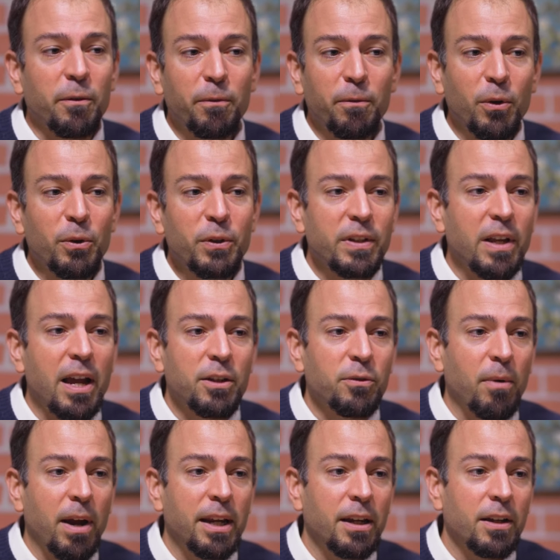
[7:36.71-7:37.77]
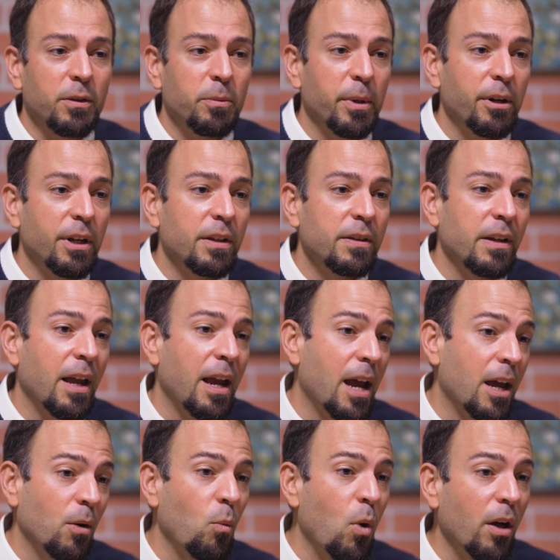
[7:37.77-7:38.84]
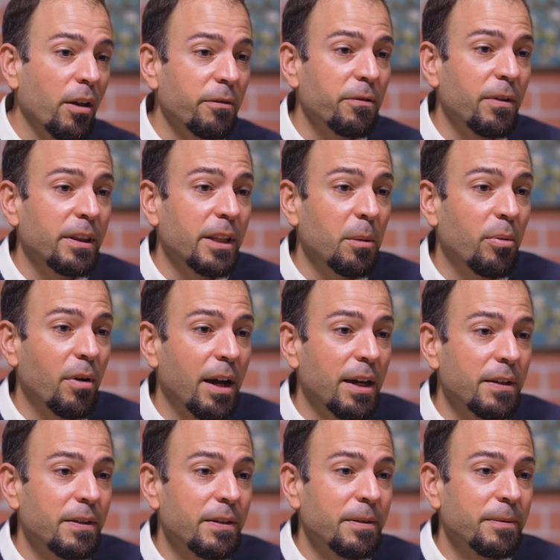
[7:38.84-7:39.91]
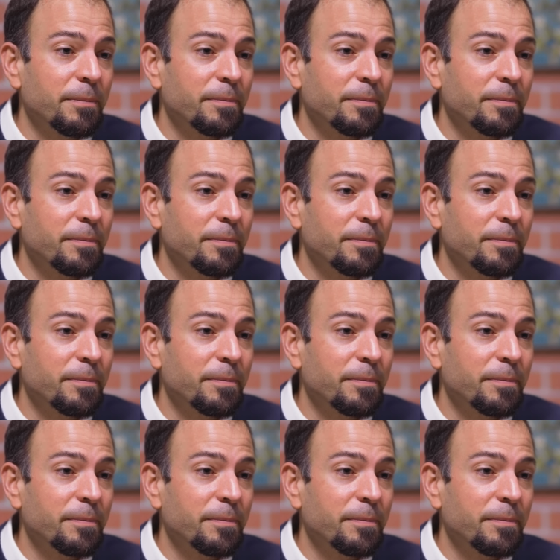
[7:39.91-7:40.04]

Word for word: a full-size writing experience at a wallet-friendly price.